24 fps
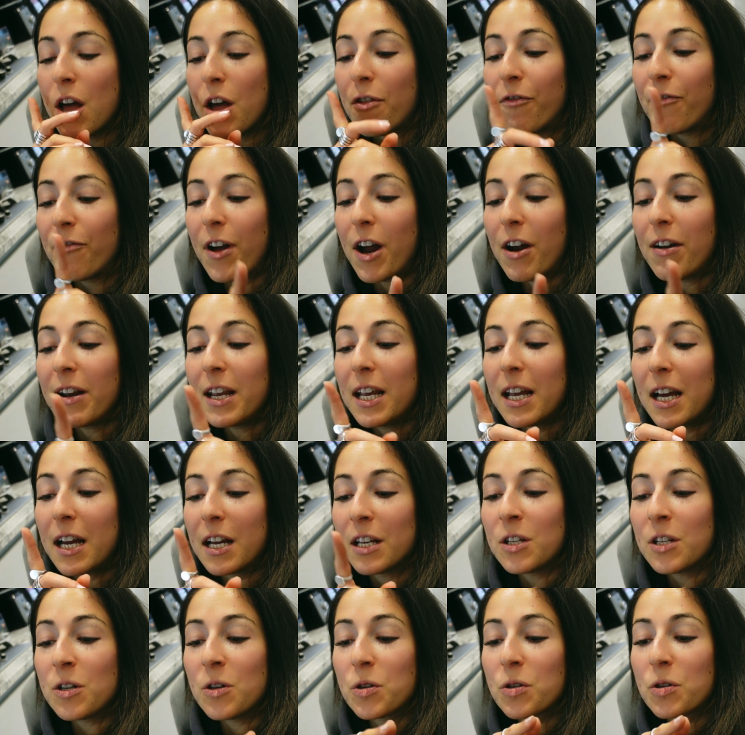Very
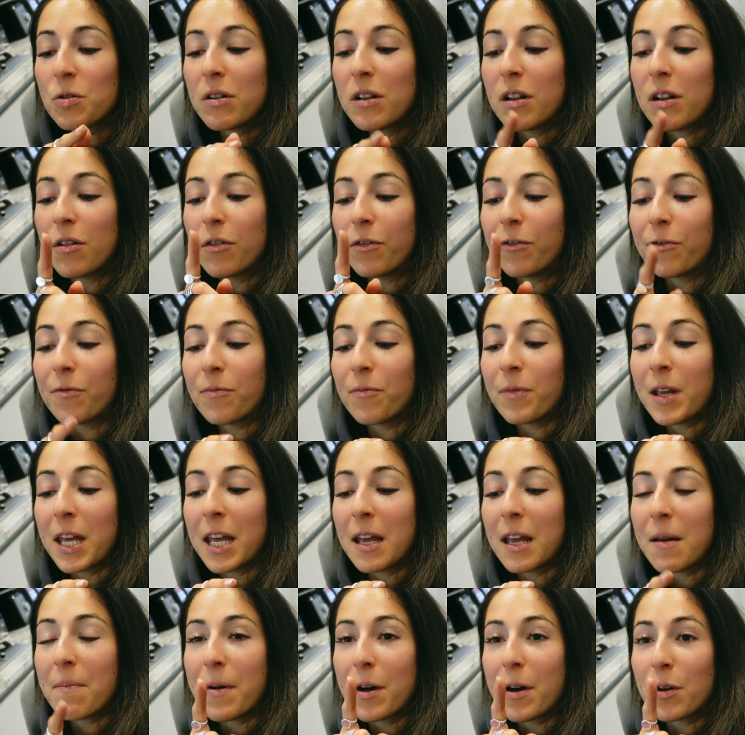unusual of
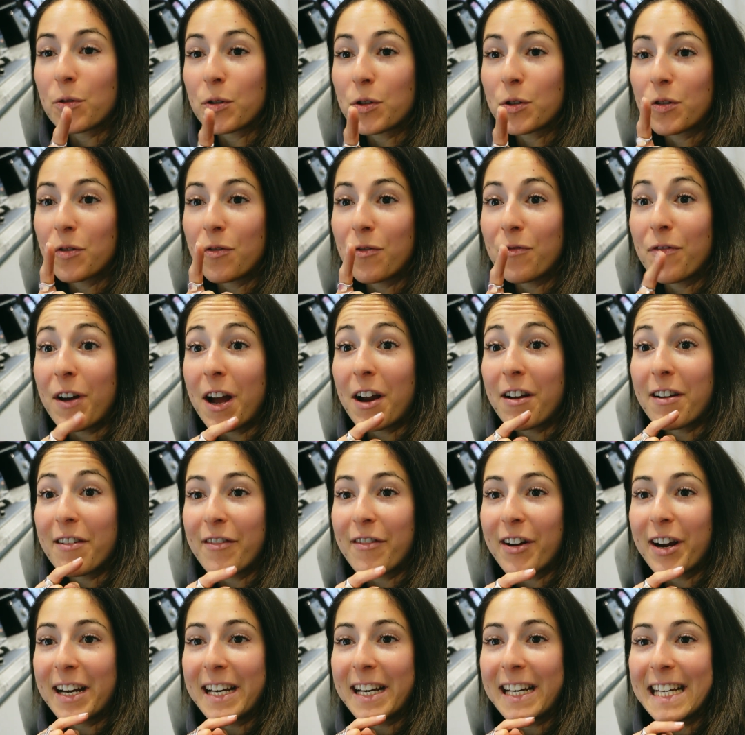me, but also very,
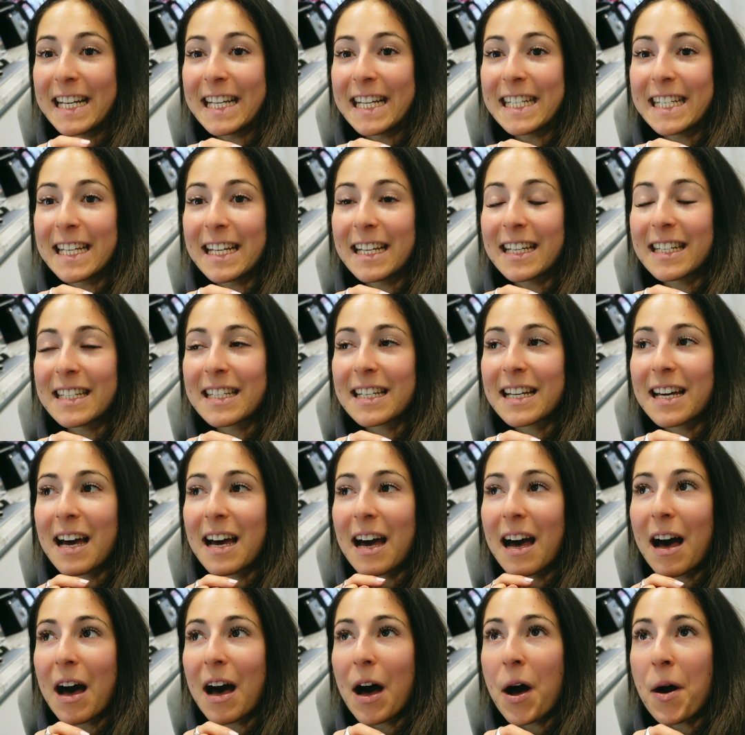very needed.
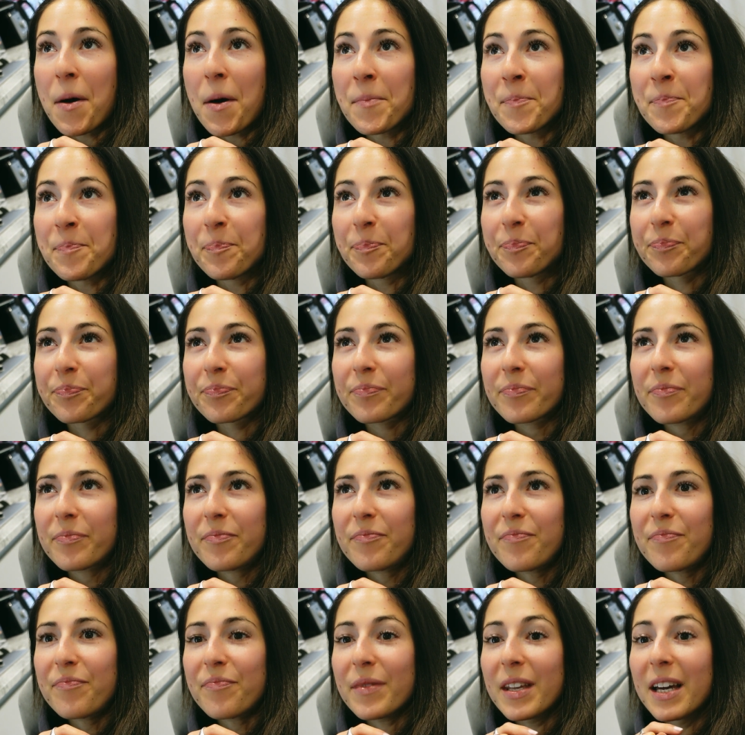
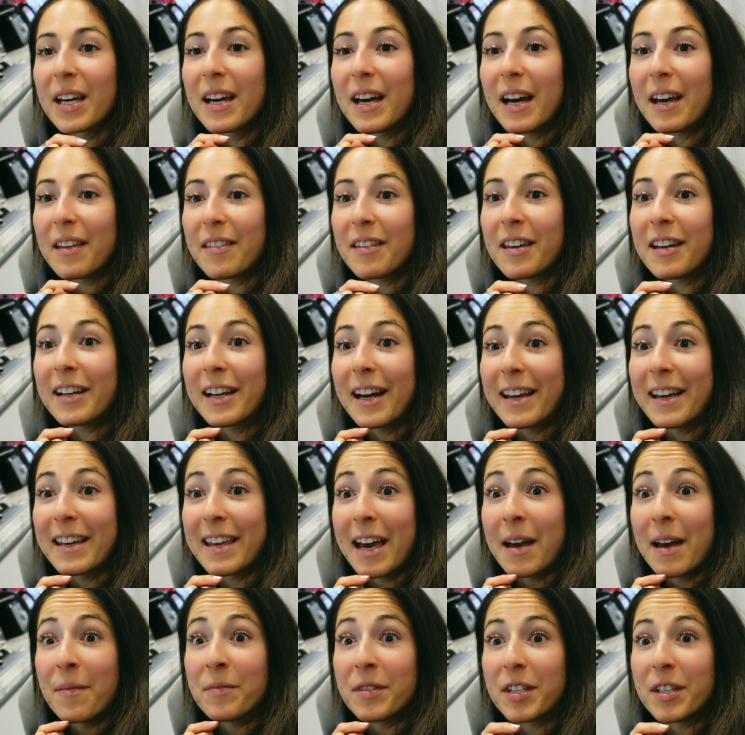I think I
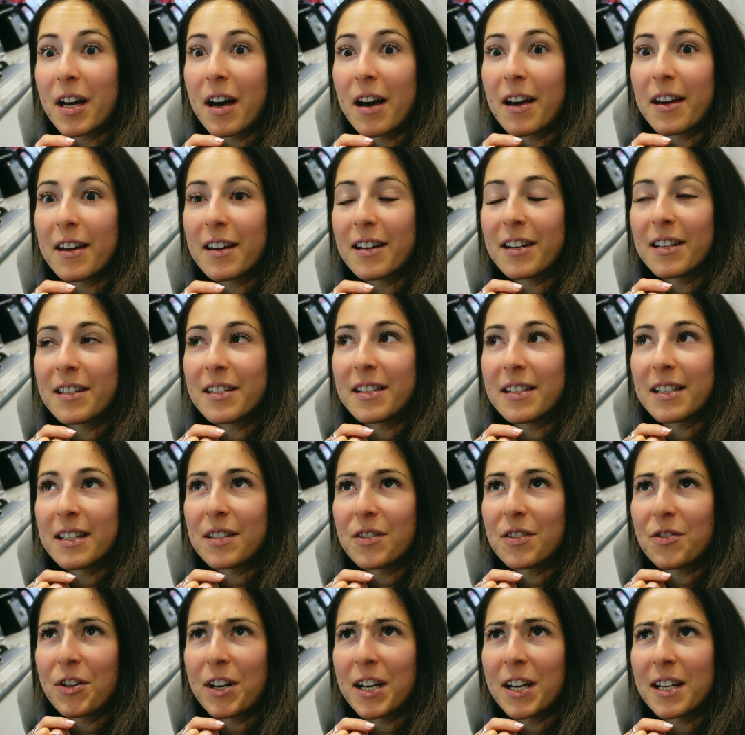am tired. The
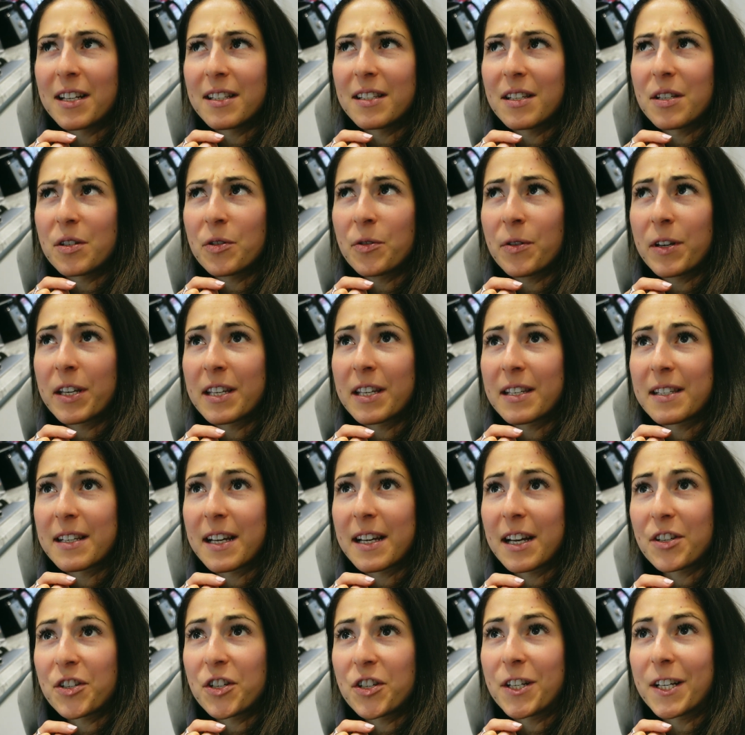training this week is
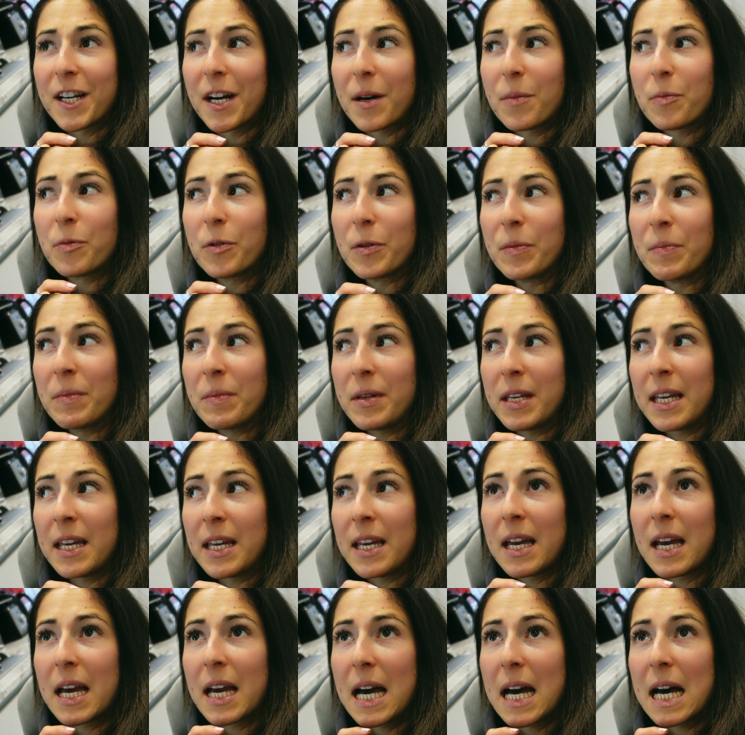catching up with
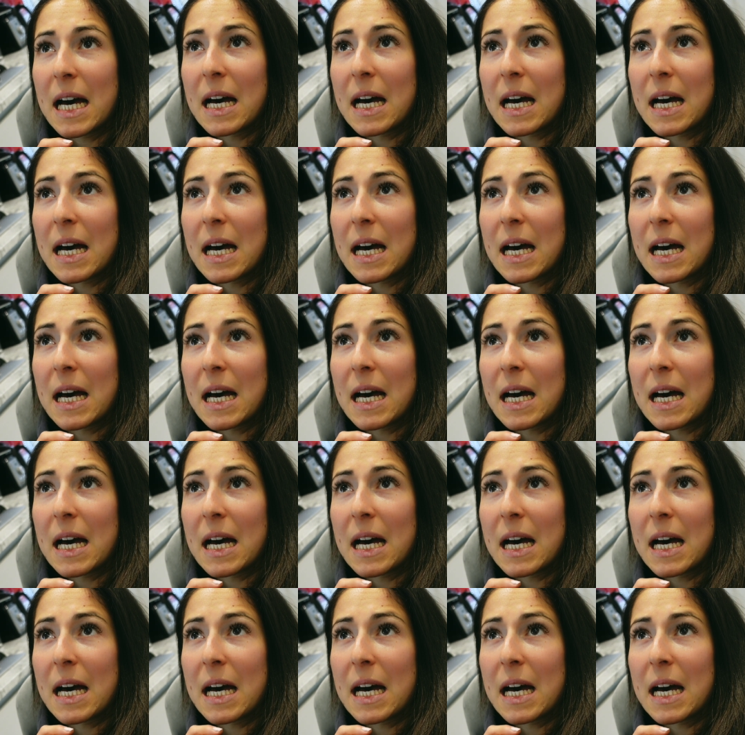me.